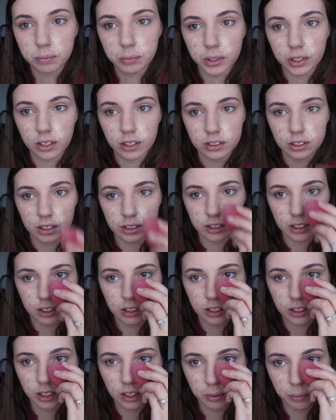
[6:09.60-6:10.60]
Because I
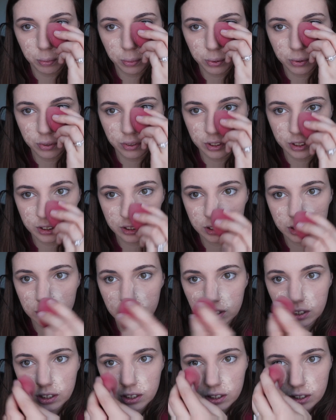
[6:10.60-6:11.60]
tend to get
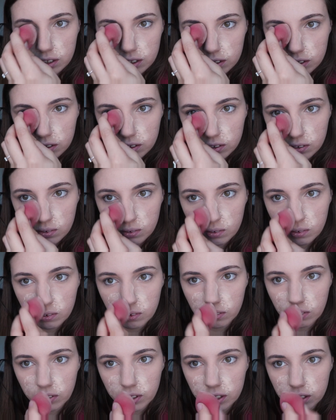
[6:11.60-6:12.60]
pretty
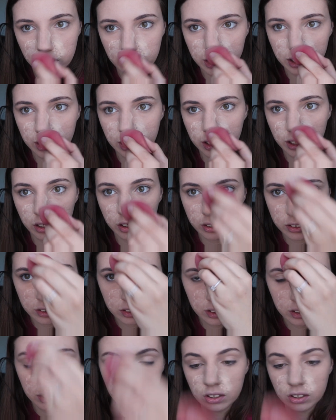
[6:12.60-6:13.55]
oily there.